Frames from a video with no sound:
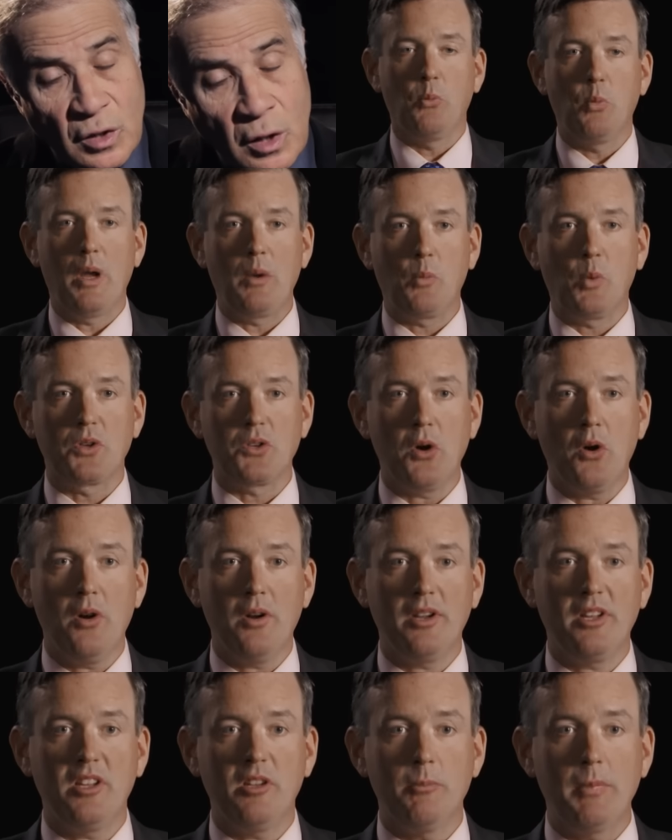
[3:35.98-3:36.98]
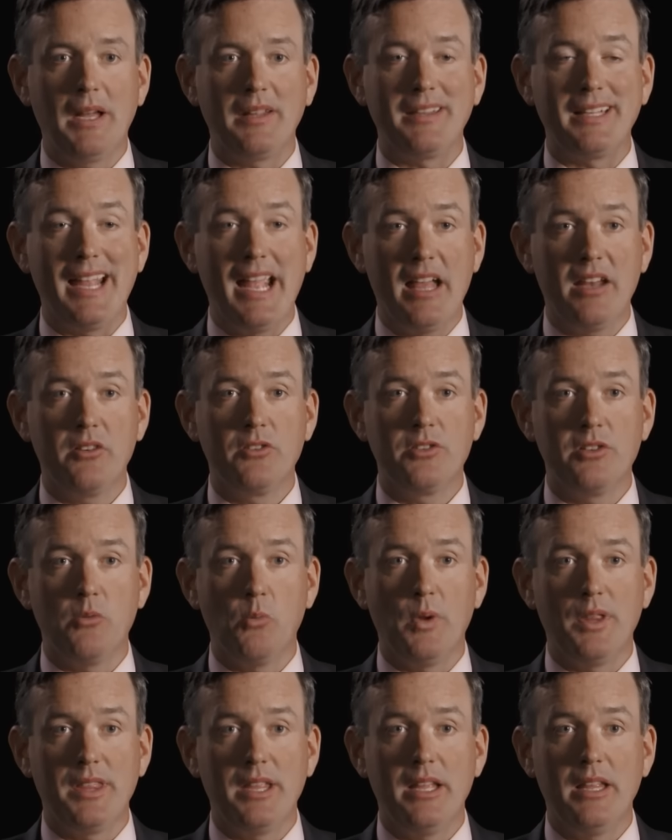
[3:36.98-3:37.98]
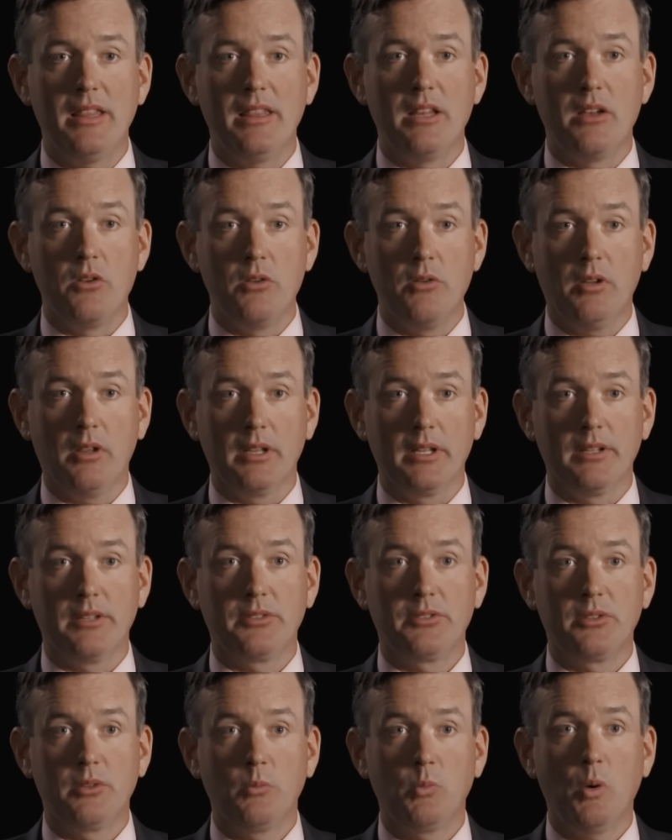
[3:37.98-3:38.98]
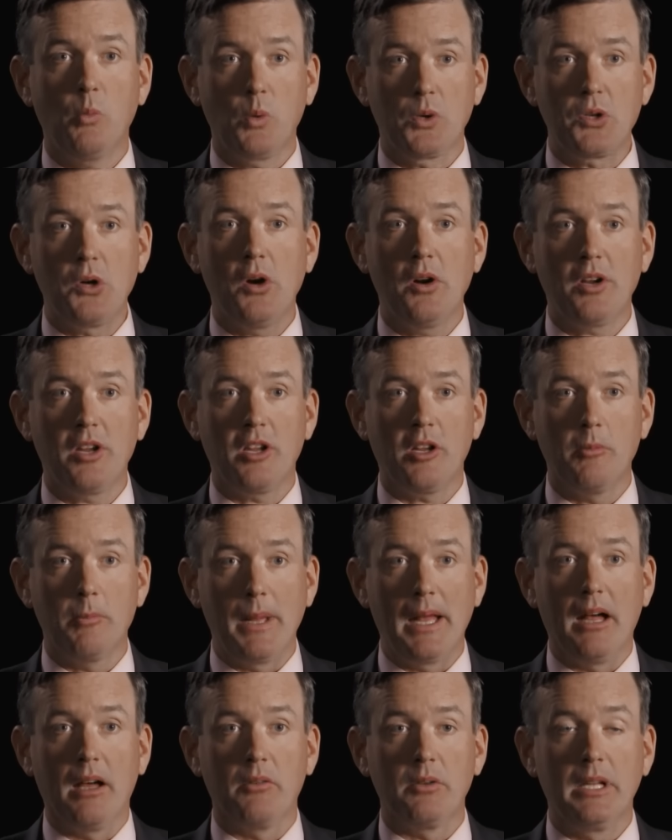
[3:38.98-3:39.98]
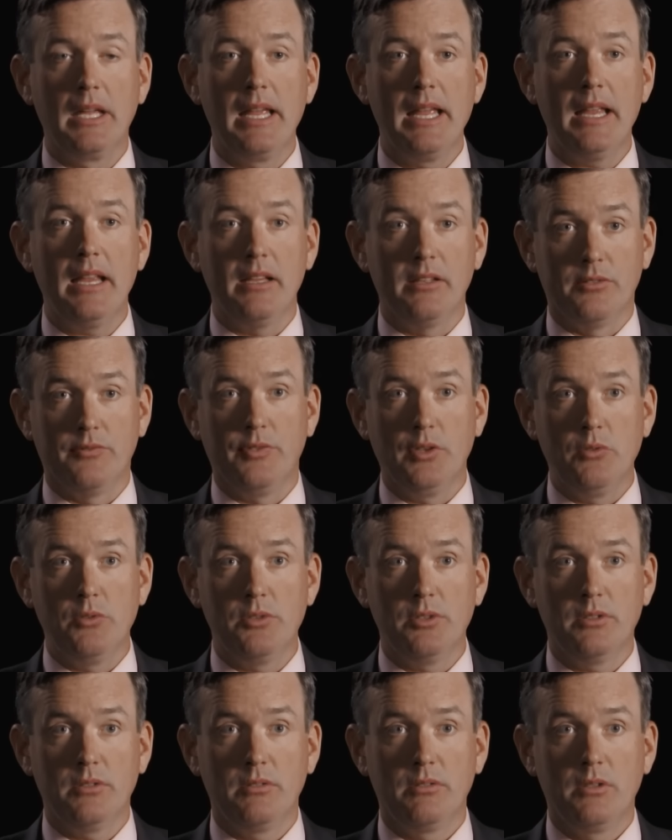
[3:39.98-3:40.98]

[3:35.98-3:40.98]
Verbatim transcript: When we're talking about the energy within the nucleus, what we're talking about is fusion.